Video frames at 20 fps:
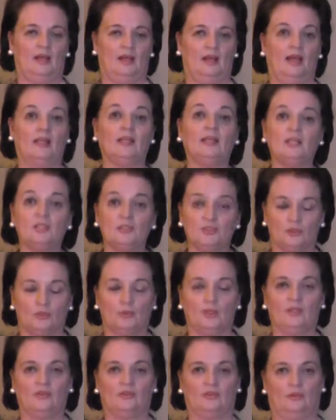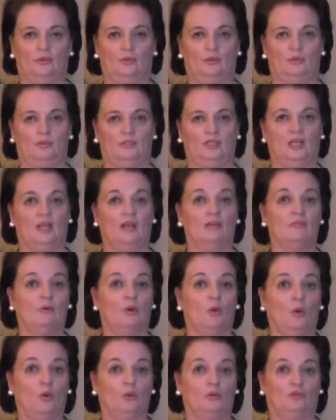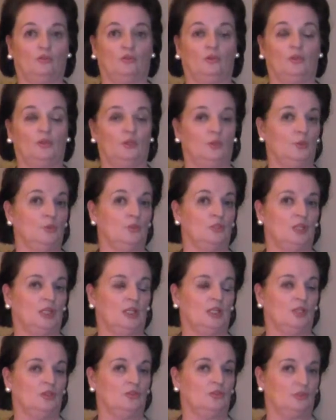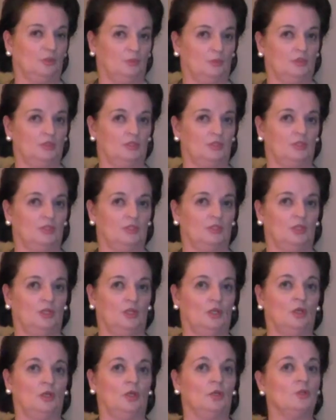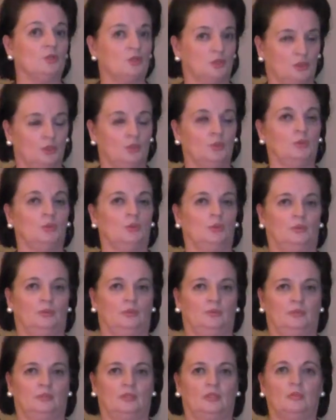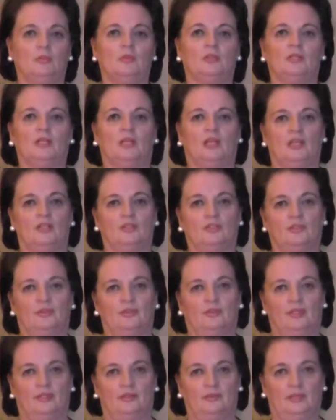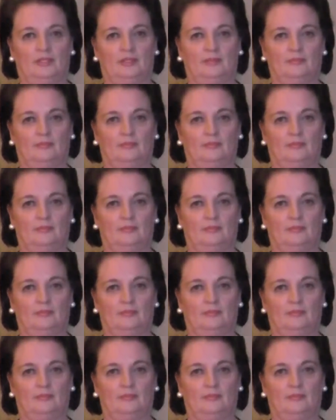And in doing so, they have also hugely contributed to the communication theory.